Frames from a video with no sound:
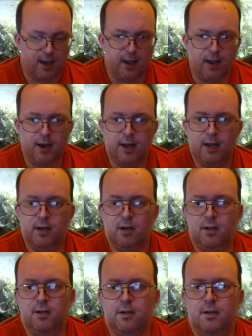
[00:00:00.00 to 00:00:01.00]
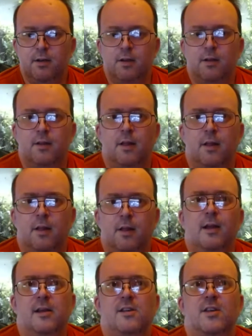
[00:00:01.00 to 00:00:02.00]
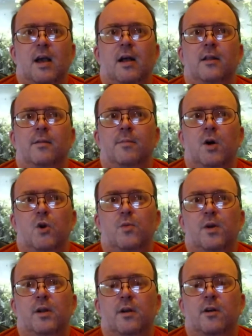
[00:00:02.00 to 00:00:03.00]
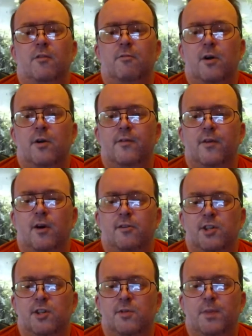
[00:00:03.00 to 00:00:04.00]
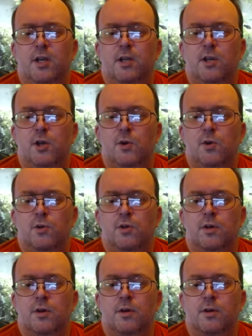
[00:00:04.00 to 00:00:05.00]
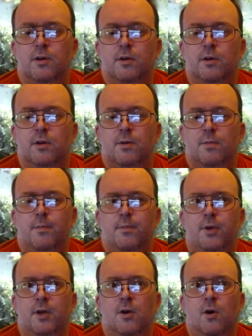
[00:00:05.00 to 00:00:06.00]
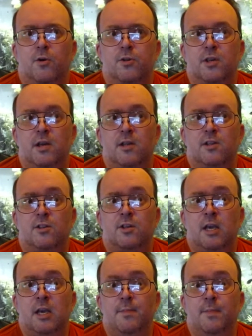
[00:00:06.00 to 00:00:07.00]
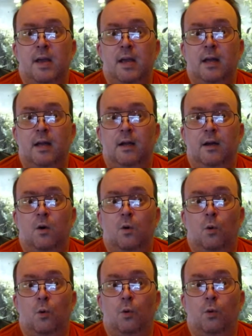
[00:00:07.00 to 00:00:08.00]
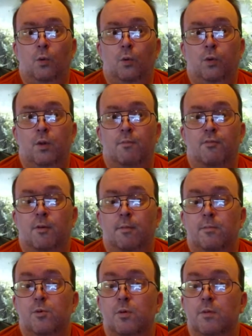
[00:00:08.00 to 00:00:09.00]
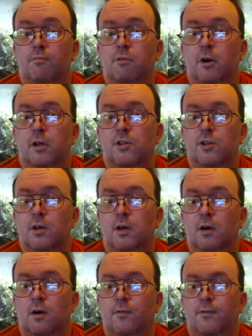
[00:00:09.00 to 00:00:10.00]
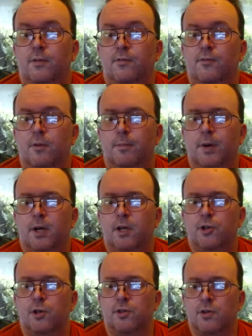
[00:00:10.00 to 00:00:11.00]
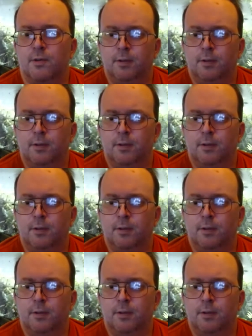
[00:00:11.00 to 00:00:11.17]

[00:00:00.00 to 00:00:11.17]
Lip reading: in England, the thing is at the moment, coronavirus is big news because it's keeping all the problems with Brexit off of the front pages.